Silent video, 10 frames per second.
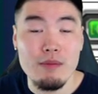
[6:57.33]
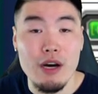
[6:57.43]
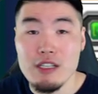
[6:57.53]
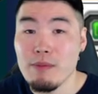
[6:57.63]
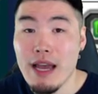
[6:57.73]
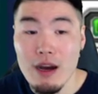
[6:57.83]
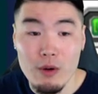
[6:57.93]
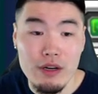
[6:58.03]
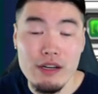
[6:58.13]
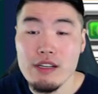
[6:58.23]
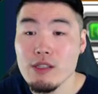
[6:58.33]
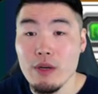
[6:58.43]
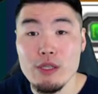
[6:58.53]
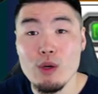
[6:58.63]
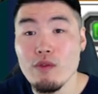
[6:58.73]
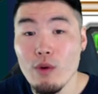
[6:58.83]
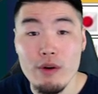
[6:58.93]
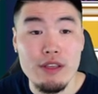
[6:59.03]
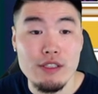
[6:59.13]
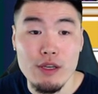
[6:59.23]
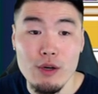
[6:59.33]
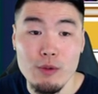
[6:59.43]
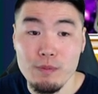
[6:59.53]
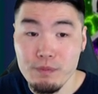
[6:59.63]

Majin Power, so on and so forth. So